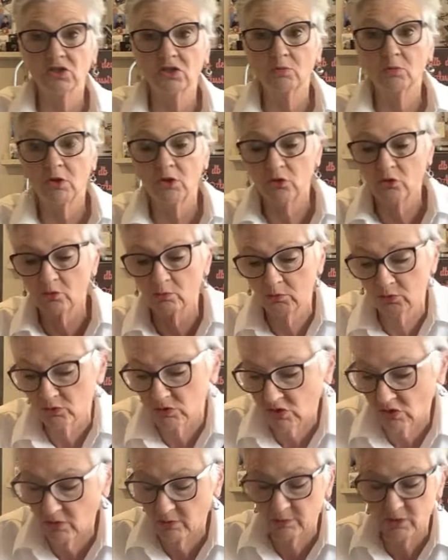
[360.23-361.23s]
on my normal
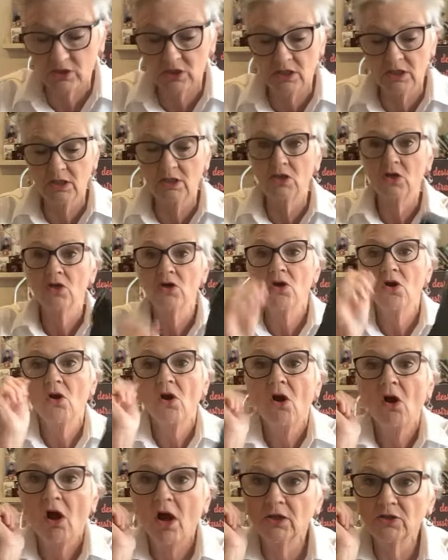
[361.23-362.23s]
sewing machine.
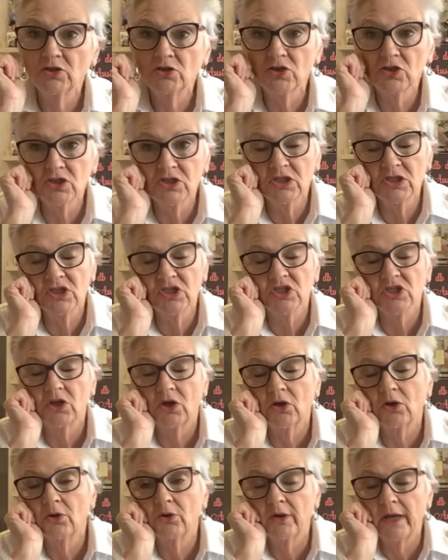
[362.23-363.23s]
I usually
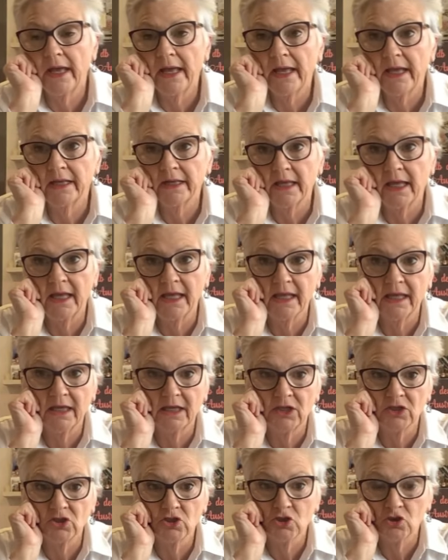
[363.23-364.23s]
sew at
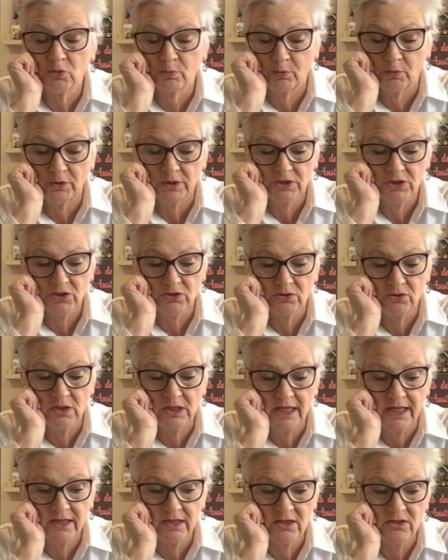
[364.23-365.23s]
a 2.2
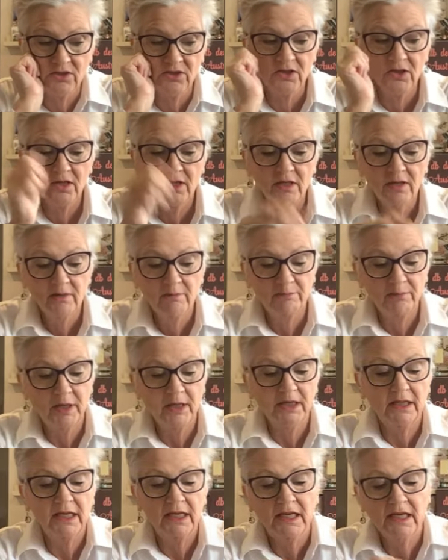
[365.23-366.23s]
length,
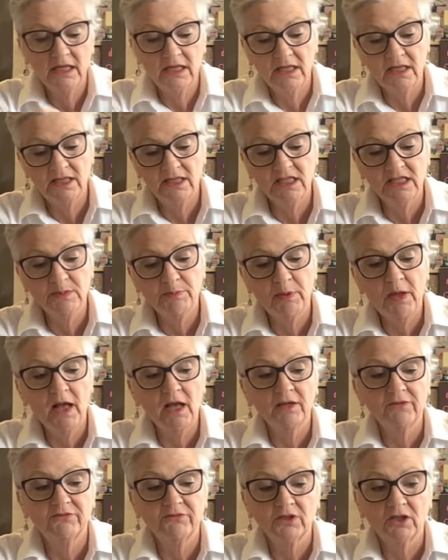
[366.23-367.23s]
but in this part
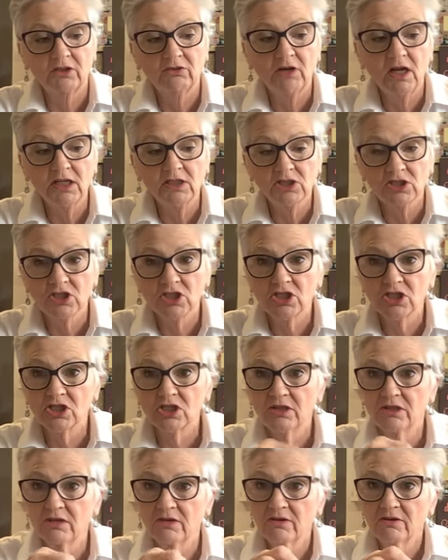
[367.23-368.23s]
of the crutch
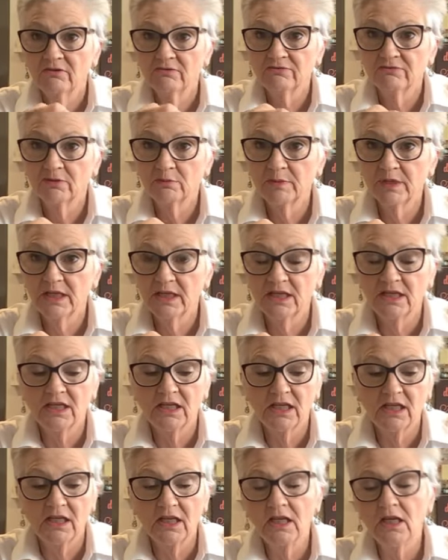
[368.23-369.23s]
from here to
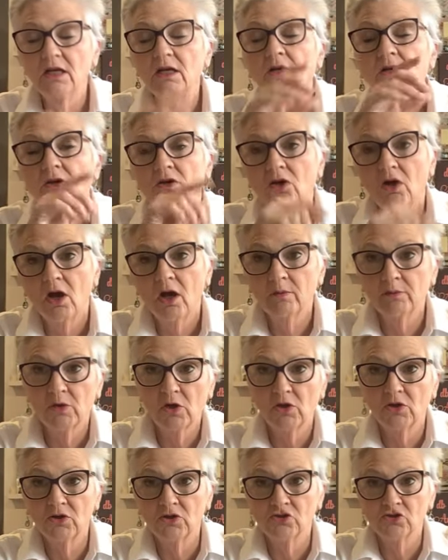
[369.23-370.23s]
here, I'm
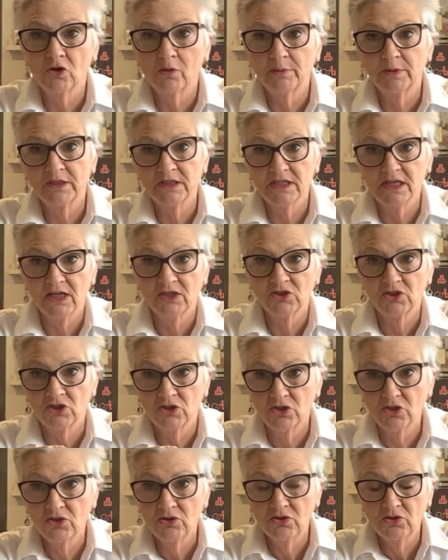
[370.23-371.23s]
going to drop it down to
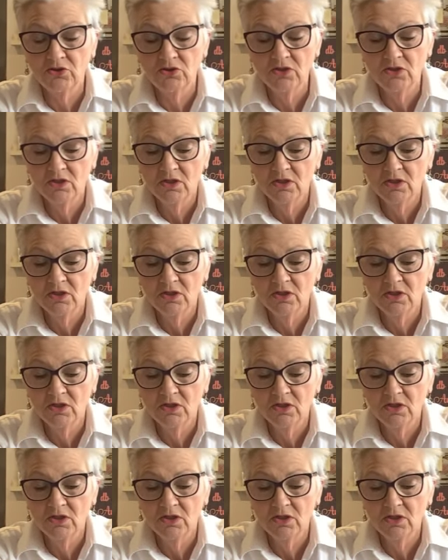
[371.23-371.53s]
2,